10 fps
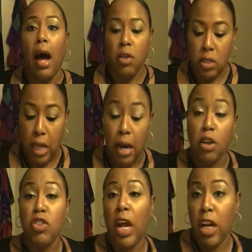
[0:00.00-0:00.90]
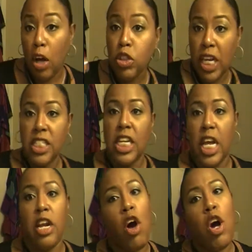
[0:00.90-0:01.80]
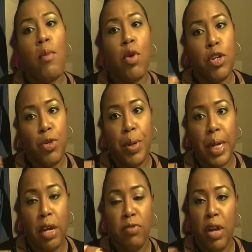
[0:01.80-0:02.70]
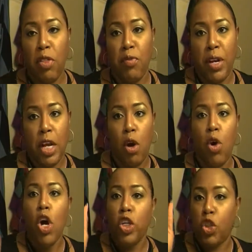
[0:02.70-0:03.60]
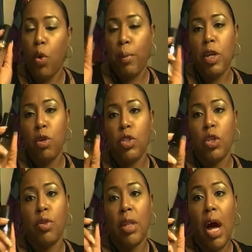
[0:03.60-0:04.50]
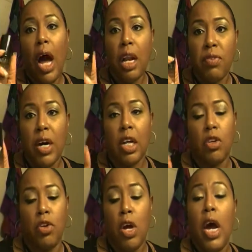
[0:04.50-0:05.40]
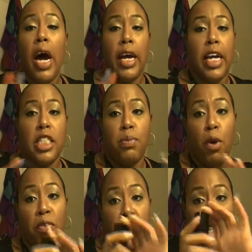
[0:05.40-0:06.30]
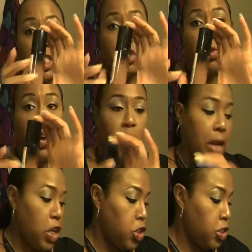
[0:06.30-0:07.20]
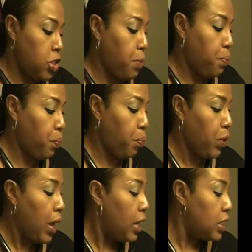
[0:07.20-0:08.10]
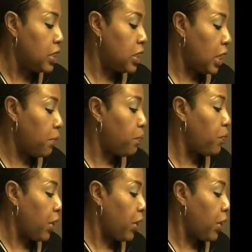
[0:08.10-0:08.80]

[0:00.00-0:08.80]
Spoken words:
I'll test it again. I'll come on and do another video showing me using the olive color against both of these 2 foundations to see